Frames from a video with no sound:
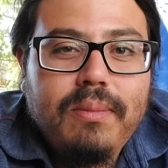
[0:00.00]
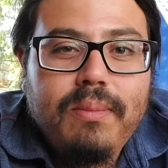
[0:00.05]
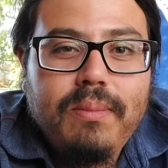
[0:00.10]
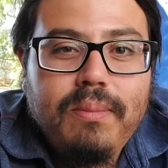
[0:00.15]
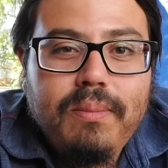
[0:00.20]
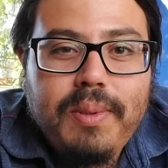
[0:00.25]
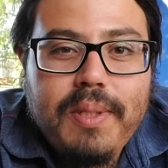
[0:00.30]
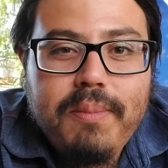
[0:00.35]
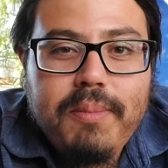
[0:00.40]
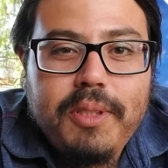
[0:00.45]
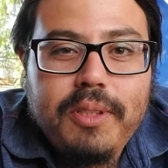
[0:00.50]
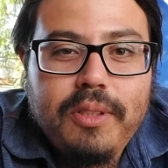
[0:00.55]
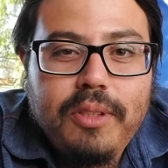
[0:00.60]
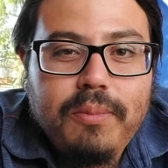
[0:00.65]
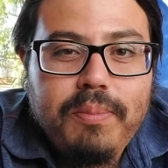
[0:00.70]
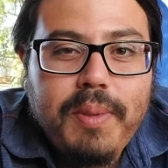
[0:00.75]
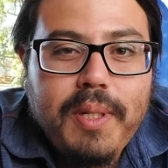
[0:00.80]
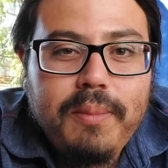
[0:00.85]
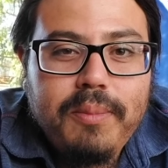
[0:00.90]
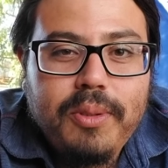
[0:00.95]
pretty much these
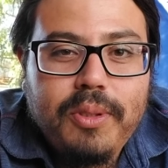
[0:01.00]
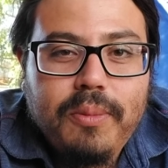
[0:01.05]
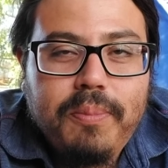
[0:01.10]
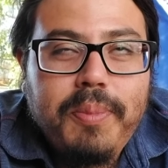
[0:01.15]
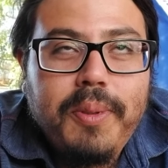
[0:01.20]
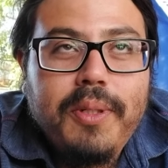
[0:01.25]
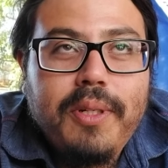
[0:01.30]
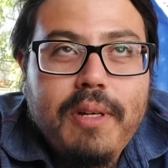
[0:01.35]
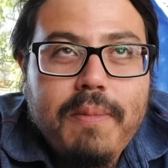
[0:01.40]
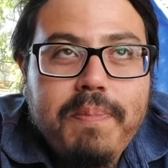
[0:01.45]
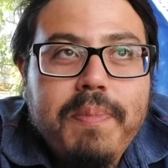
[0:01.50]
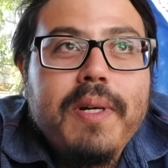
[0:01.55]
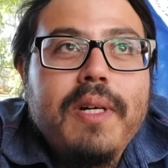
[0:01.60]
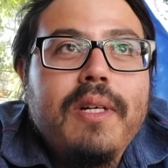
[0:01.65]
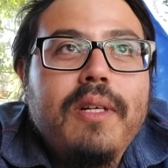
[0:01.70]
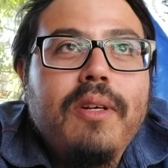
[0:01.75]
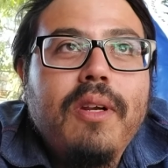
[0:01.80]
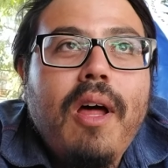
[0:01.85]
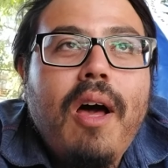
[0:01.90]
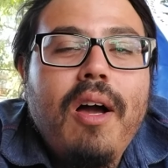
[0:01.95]
bums to put up
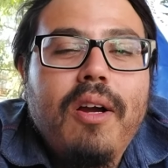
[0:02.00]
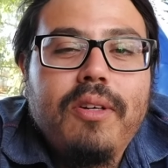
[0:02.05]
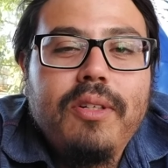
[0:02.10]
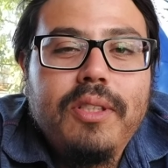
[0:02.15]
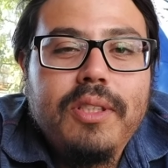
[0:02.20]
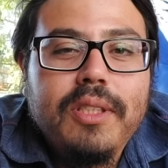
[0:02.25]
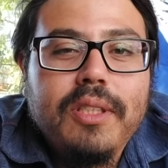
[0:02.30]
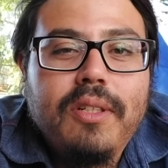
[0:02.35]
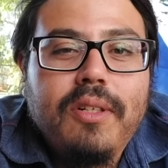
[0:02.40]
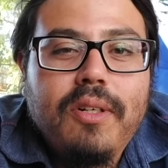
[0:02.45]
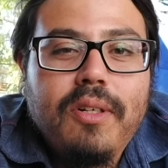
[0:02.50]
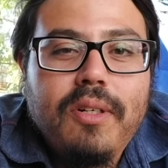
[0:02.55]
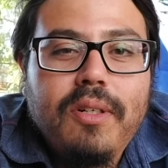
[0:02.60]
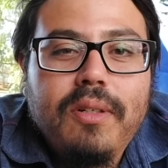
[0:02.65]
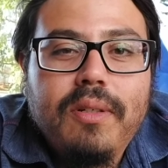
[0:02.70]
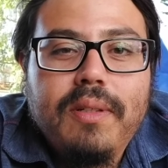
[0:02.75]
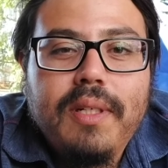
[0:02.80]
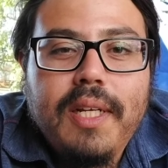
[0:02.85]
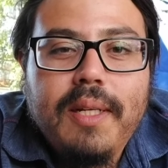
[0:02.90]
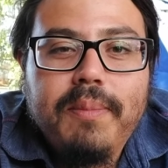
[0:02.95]
lockers in
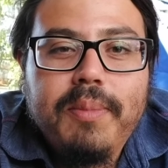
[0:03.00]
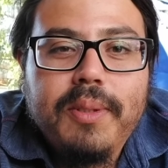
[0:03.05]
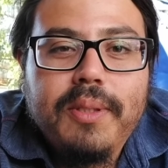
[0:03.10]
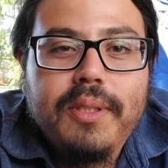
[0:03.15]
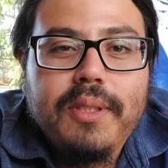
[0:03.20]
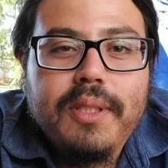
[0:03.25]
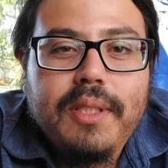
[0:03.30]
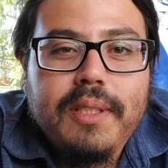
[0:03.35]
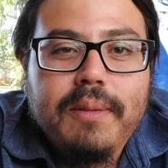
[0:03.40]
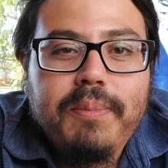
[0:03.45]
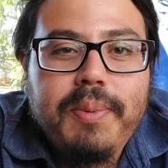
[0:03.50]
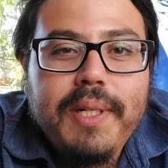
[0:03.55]
our neighborhood and